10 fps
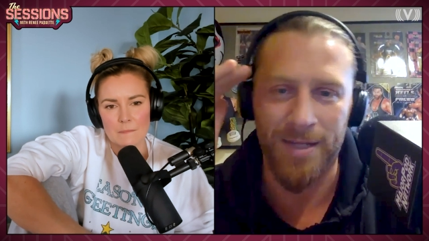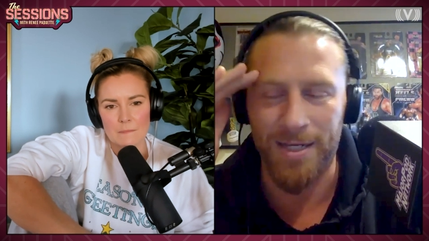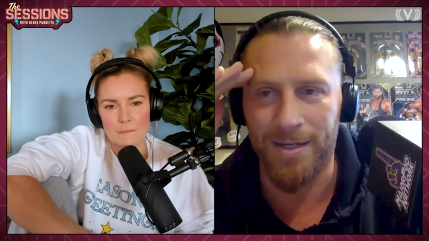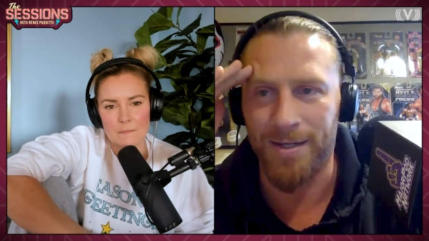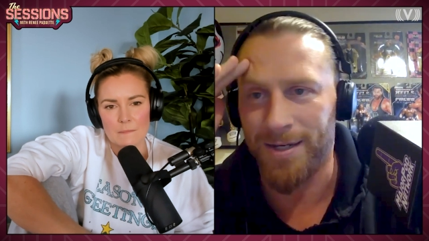
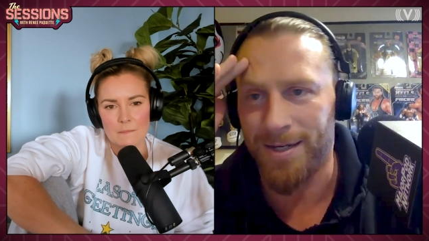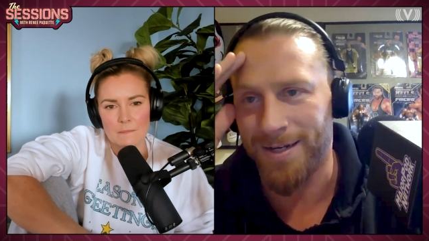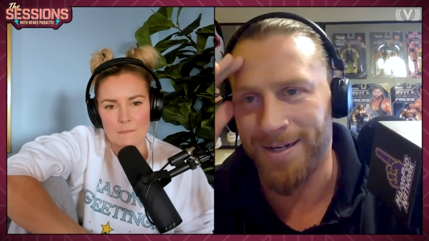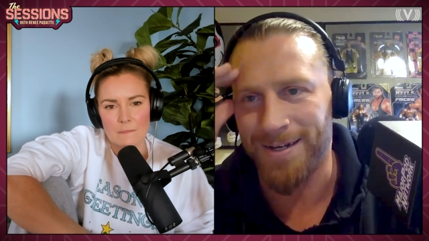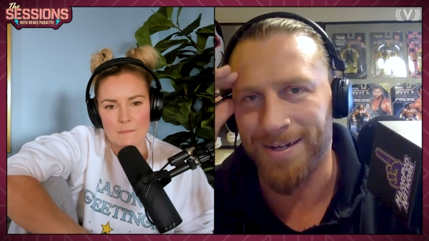Speaker 1: the
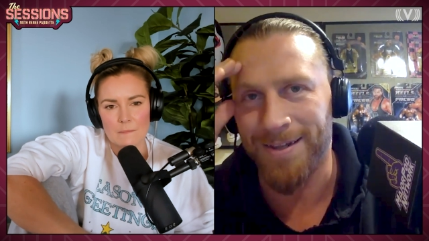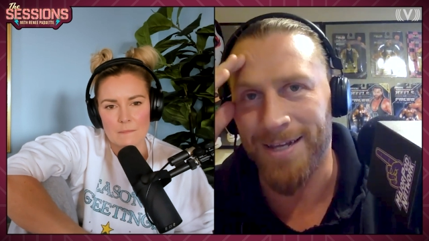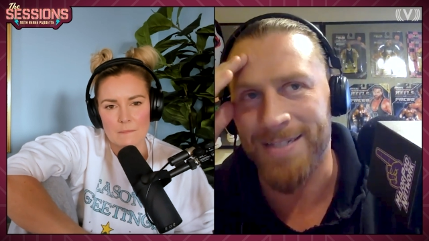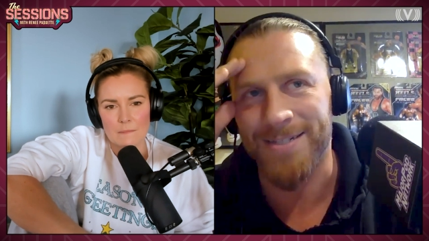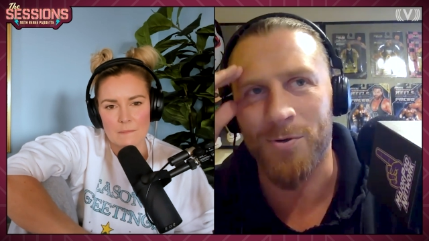uh,
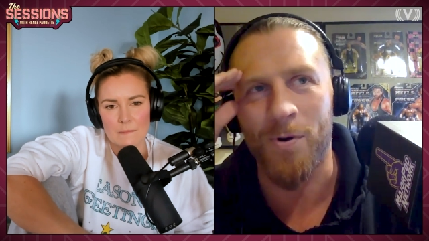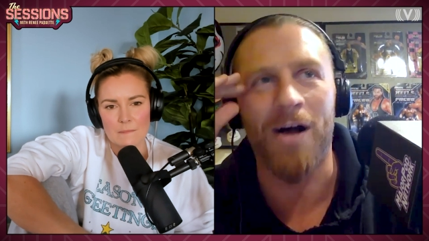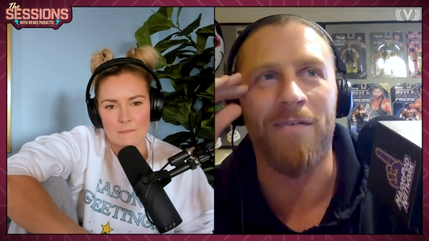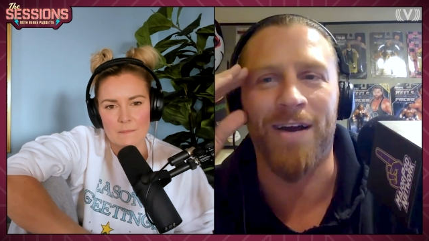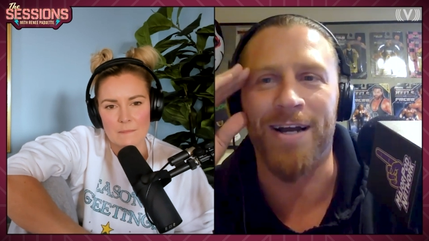less
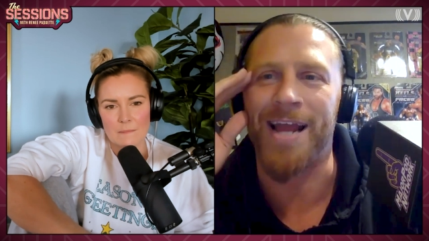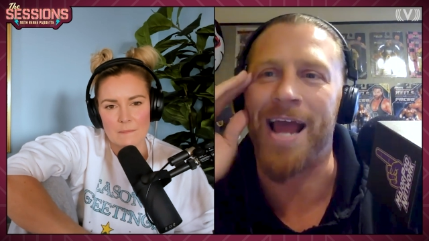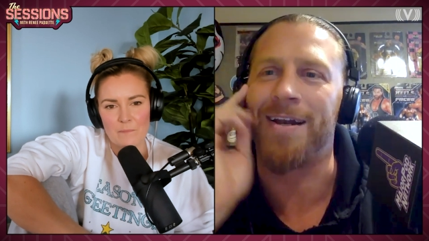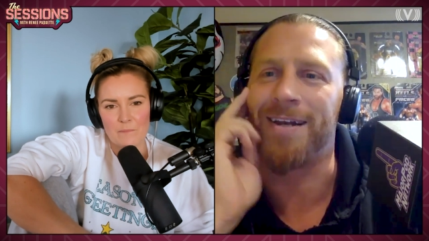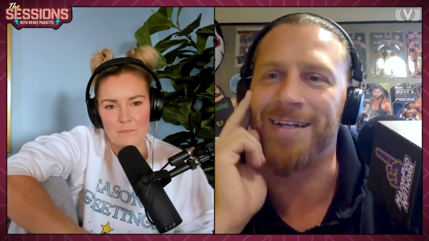qualified
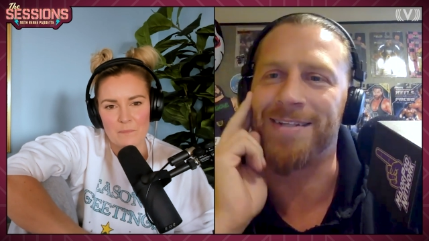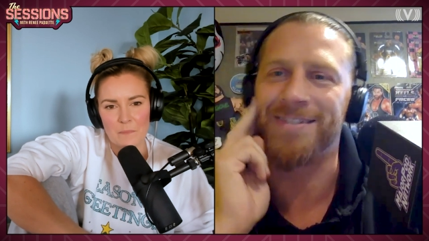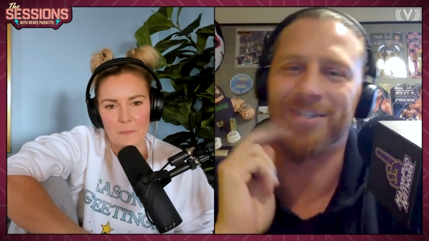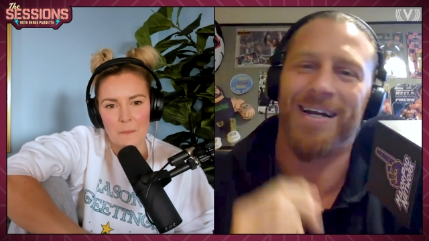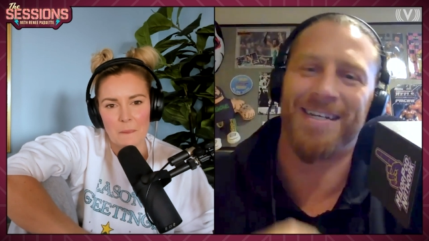
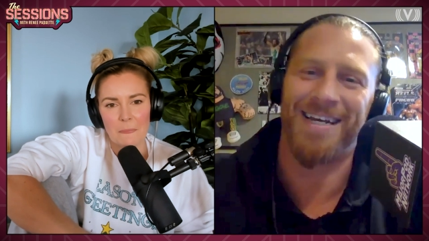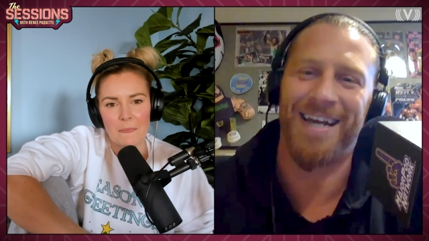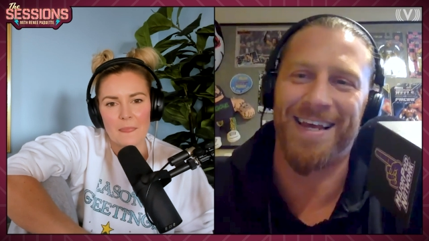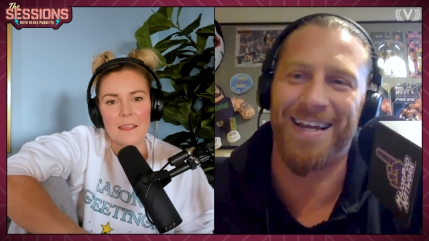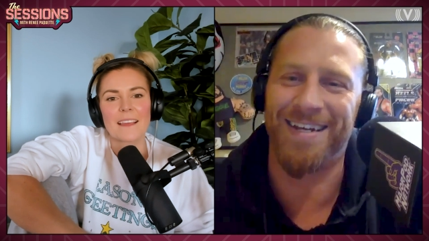candidates, should I
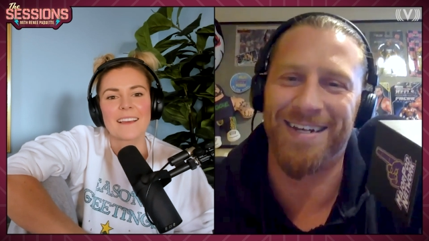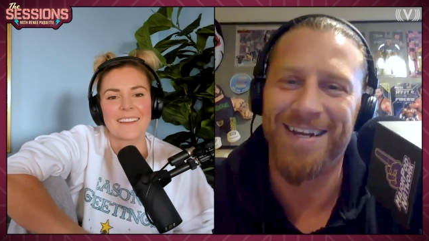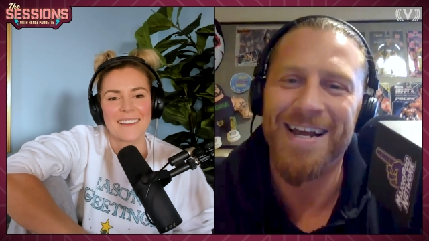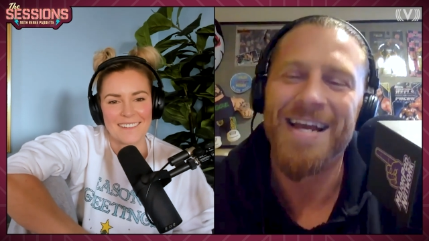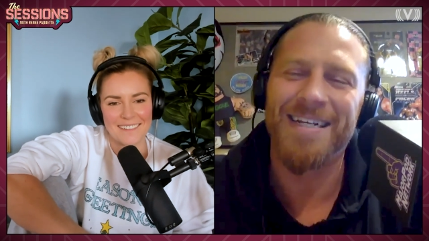say, than,
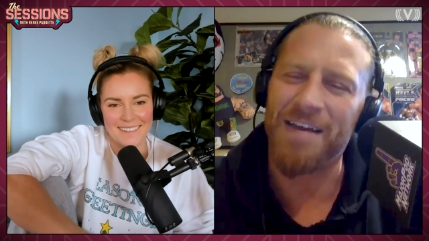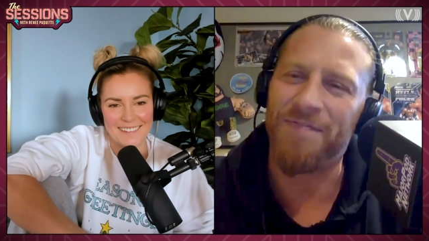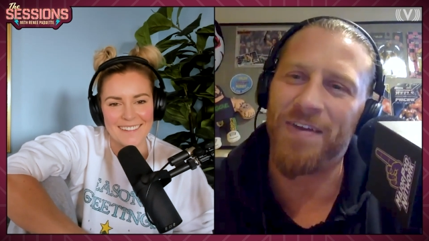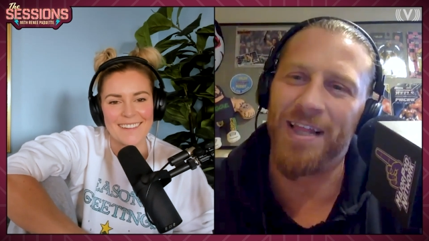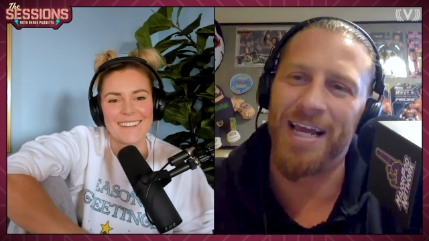because
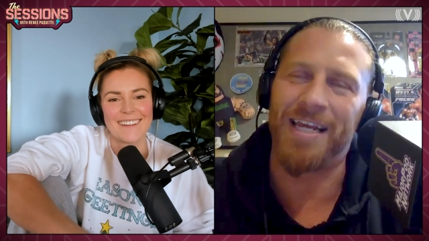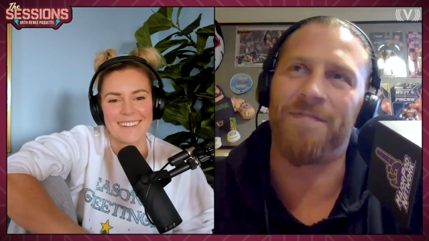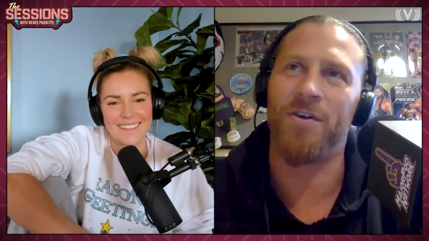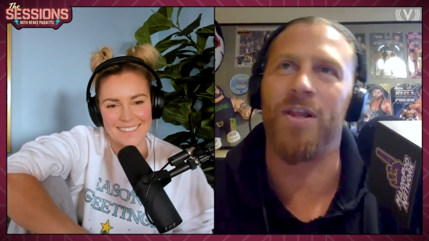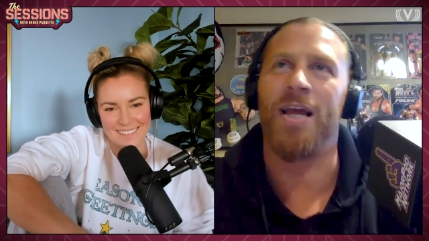I feel like
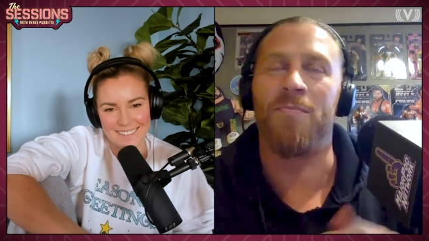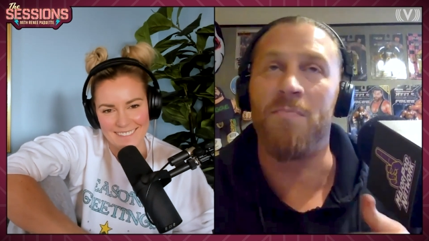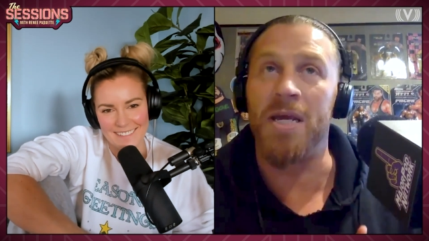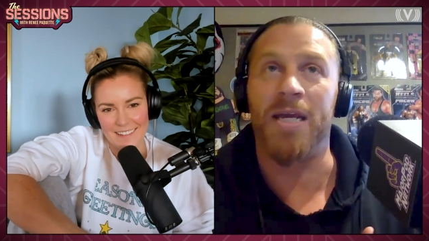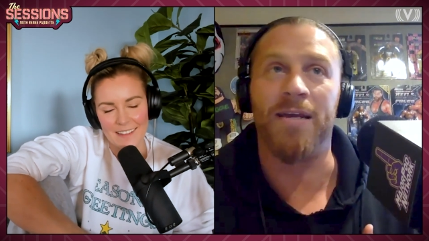if you're like
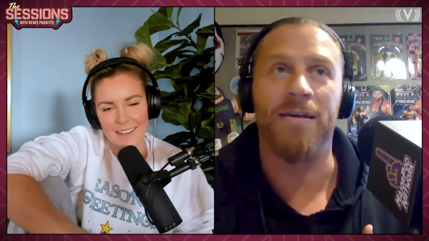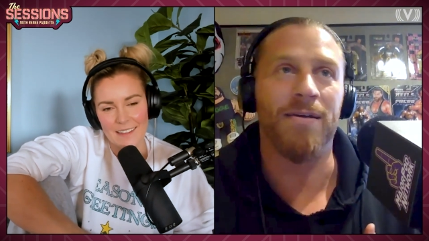me,